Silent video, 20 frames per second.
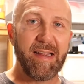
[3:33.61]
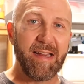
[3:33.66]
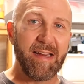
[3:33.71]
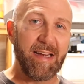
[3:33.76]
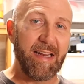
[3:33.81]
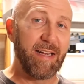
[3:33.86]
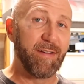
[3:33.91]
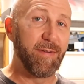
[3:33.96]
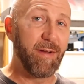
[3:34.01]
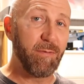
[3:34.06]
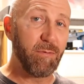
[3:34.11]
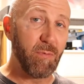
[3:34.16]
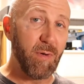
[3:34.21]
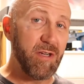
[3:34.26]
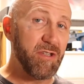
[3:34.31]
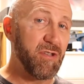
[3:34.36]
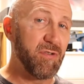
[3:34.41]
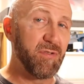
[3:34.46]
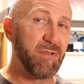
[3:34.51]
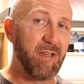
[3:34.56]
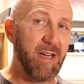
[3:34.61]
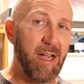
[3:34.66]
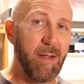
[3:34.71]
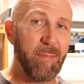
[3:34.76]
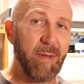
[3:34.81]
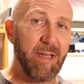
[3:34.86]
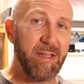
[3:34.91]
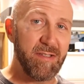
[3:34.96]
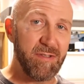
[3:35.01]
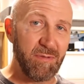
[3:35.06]
And if you have questions or
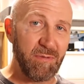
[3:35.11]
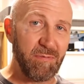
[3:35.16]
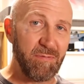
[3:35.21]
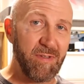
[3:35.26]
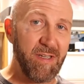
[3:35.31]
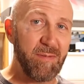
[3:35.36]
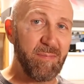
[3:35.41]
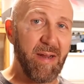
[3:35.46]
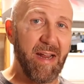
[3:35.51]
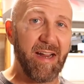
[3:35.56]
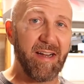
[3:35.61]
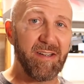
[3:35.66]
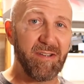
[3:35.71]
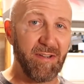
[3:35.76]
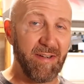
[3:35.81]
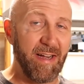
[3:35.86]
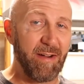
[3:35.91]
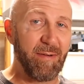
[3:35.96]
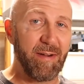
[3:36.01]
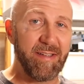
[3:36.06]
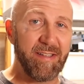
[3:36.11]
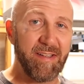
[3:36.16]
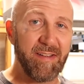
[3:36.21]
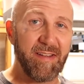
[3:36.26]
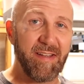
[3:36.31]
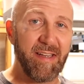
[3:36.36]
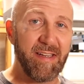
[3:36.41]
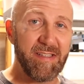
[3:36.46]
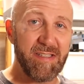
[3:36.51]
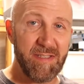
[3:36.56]
comments or feedback on how I
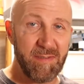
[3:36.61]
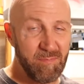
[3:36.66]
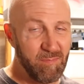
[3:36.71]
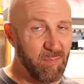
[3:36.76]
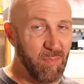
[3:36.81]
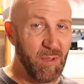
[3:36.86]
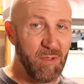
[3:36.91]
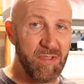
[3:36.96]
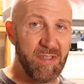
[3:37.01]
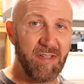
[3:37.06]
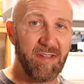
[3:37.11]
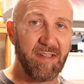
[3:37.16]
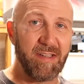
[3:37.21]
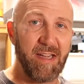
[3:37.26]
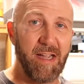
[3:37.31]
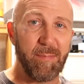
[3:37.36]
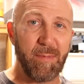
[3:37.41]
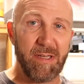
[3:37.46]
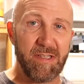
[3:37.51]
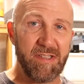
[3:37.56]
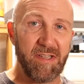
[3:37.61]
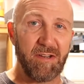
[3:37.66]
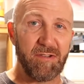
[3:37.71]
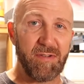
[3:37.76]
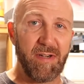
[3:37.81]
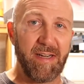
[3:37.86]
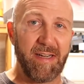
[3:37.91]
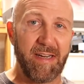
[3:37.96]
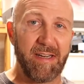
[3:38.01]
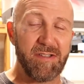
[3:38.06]
did things, post it in the comments and I'll
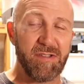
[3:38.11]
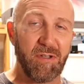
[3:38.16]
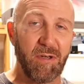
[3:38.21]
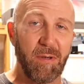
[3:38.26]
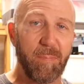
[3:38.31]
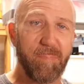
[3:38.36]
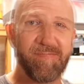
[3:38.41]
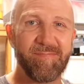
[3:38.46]
try to answer.